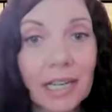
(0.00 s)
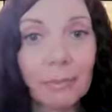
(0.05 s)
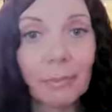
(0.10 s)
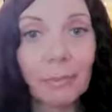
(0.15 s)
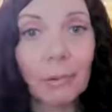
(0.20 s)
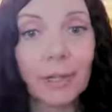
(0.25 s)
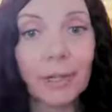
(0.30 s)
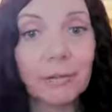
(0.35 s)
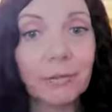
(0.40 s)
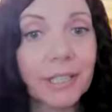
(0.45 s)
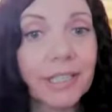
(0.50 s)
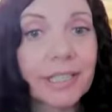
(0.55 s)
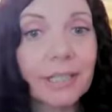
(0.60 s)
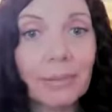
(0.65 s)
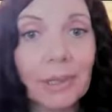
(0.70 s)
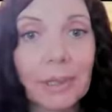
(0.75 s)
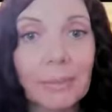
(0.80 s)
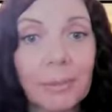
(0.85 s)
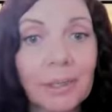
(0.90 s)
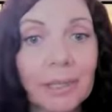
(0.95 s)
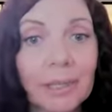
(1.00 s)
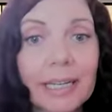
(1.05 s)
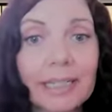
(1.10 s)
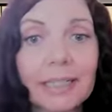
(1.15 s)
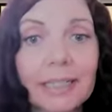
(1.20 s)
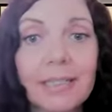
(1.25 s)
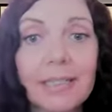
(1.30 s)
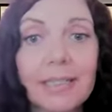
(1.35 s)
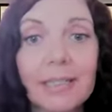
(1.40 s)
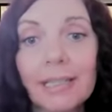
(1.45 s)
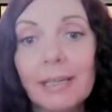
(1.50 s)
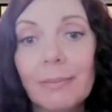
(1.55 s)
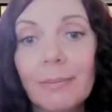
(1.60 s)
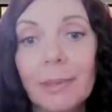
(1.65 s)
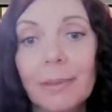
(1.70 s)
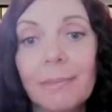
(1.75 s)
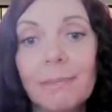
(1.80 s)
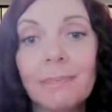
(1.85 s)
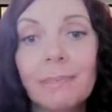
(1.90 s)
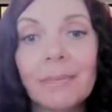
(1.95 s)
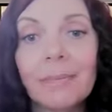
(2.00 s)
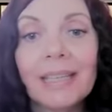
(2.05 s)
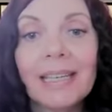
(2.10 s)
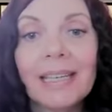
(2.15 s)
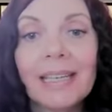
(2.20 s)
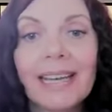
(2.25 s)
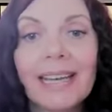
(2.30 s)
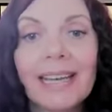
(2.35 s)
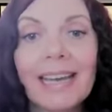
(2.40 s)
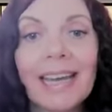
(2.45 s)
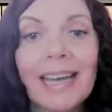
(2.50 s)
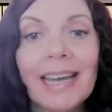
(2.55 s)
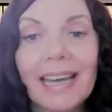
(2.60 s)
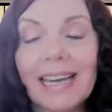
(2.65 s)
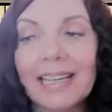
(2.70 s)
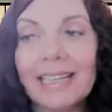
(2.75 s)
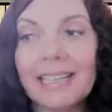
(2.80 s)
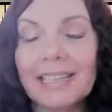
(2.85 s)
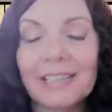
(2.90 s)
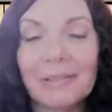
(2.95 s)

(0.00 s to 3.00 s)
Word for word: is the number one reason people can't sleep. And